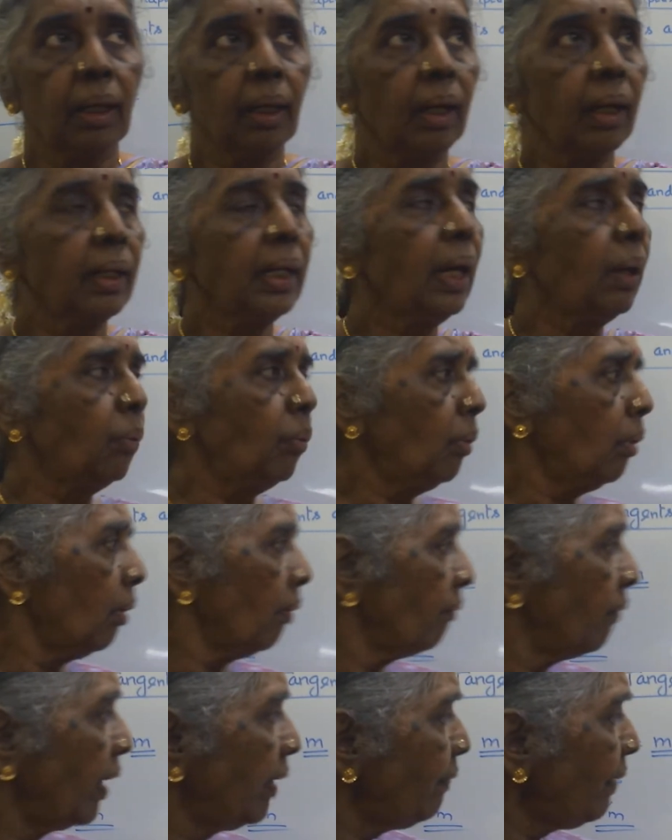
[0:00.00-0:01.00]
Now,
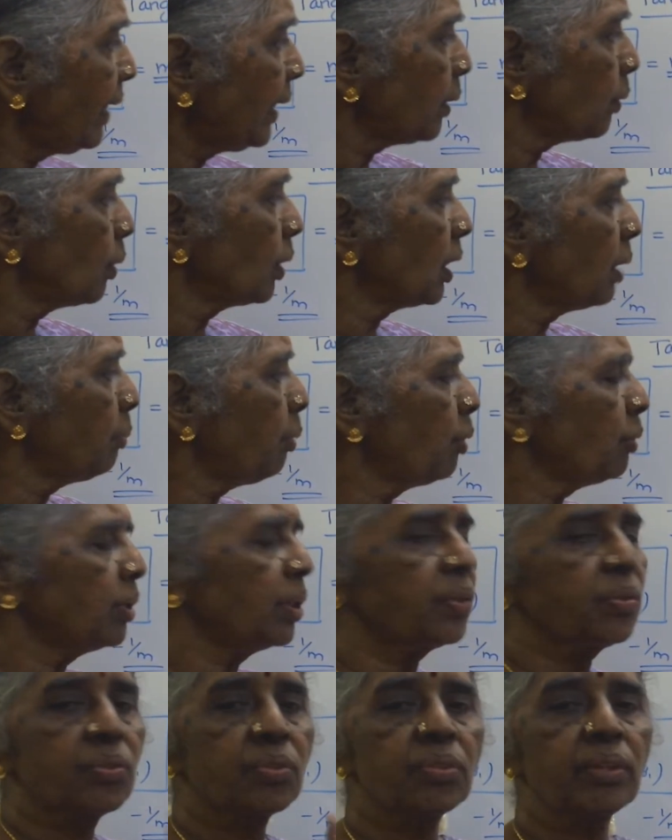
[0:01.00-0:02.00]
when we talk about the
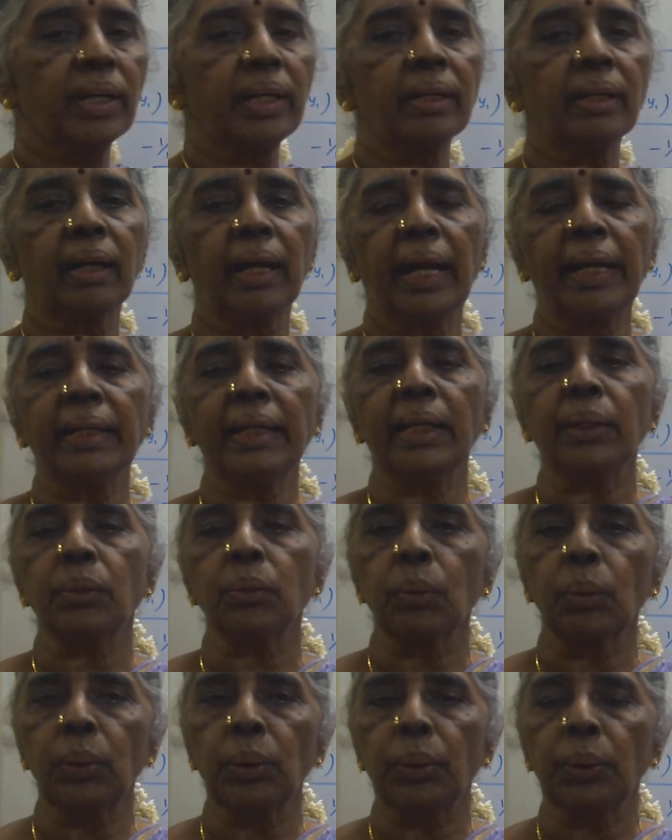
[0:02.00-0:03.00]
straight line, I
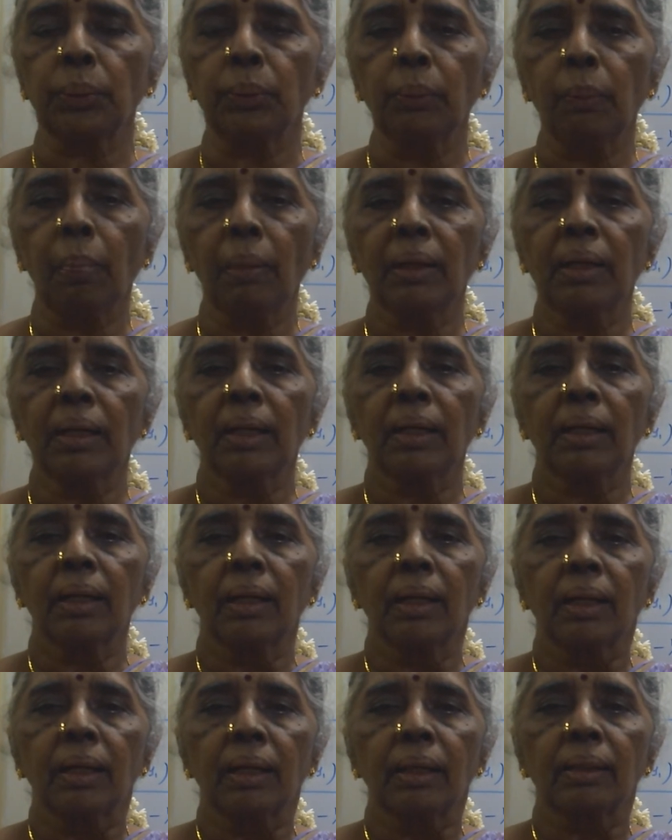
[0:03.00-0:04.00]
told you,
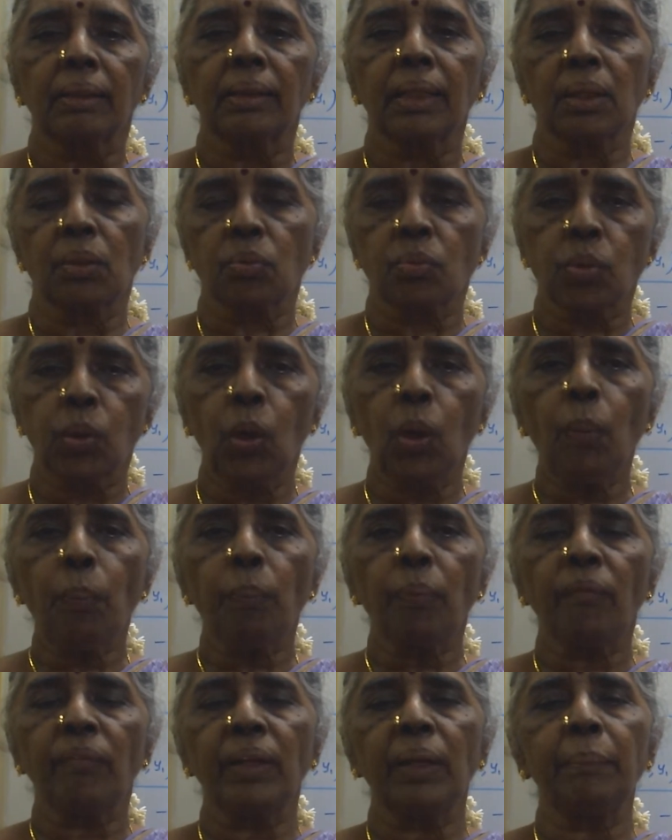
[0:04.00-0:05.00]
the slope
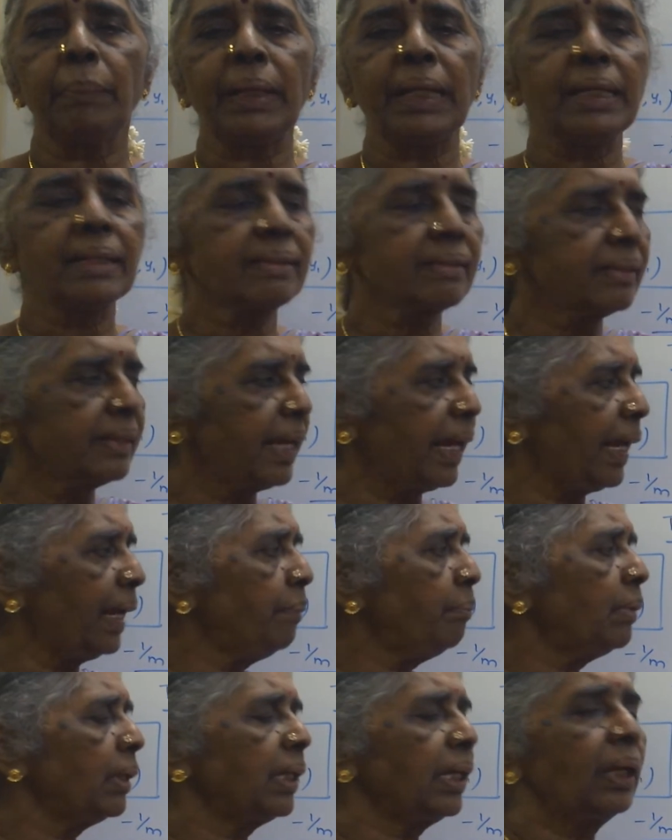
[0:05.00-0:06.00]
will be
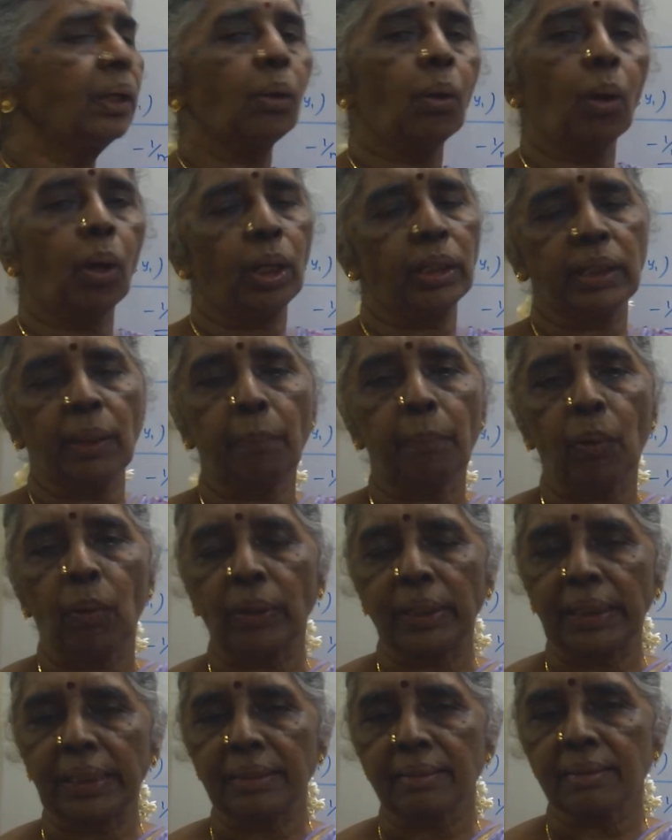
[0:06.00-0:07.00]
same in all the
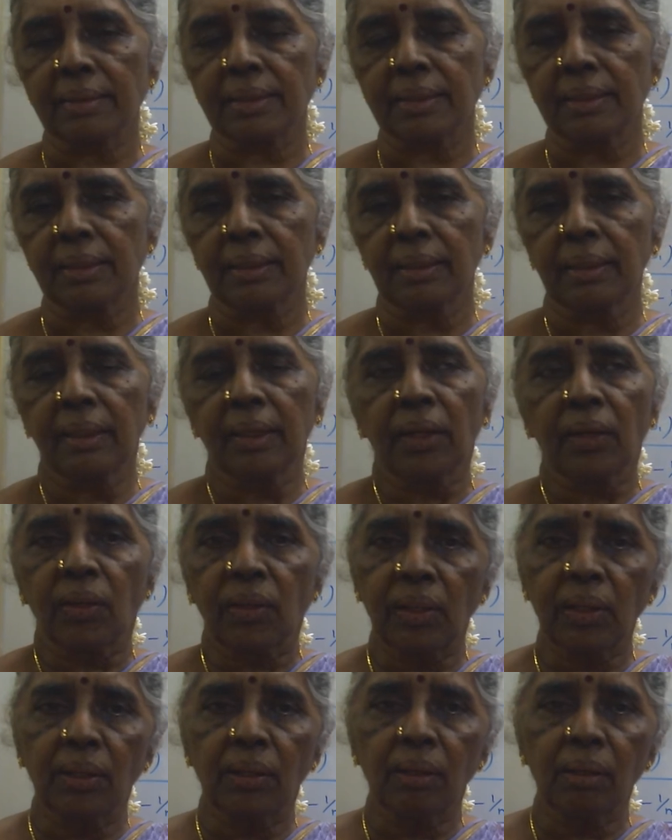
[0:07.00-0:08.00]
points.
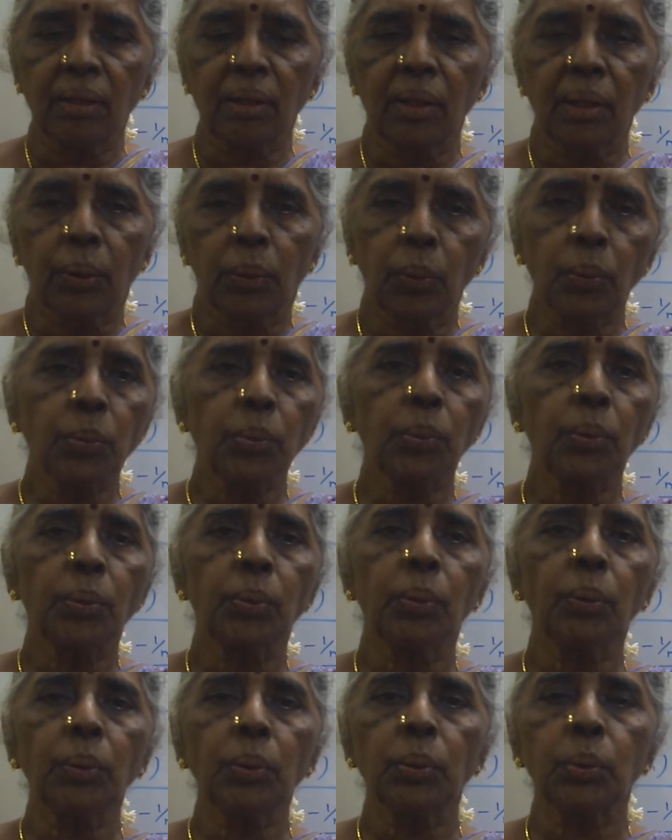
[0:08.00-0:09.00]
Here, you should
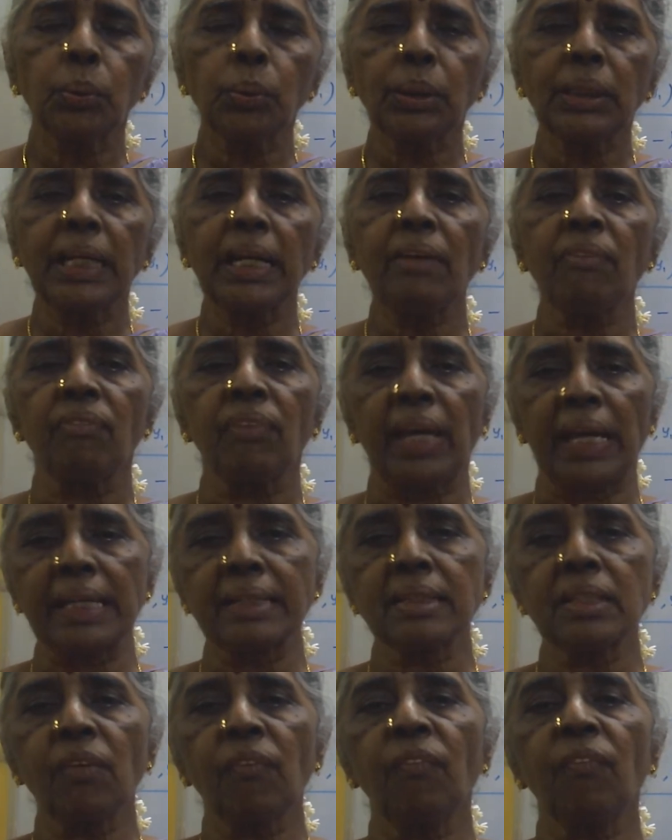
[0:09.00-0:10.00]
know 2-3
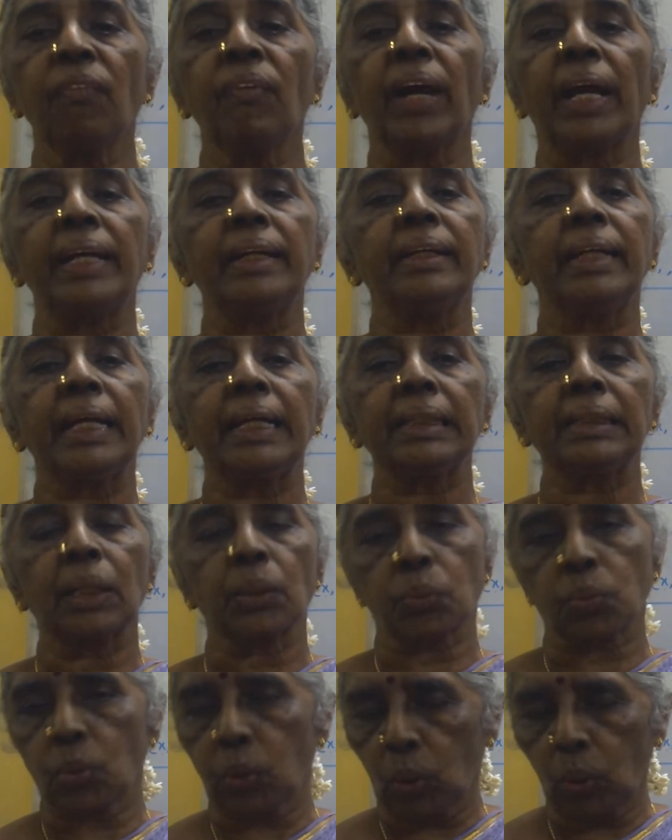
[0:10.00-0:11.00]
ways of finding the
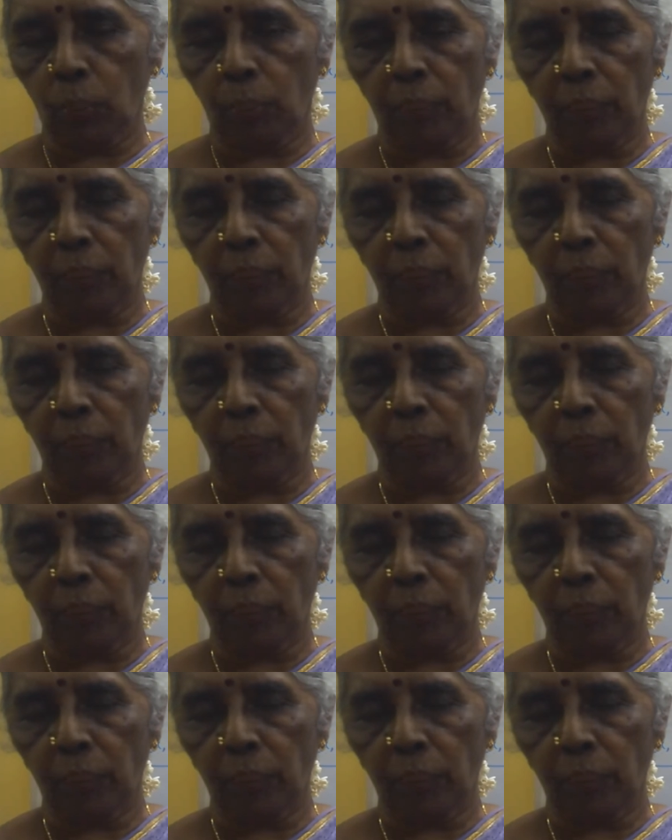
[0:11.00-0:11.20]
slope.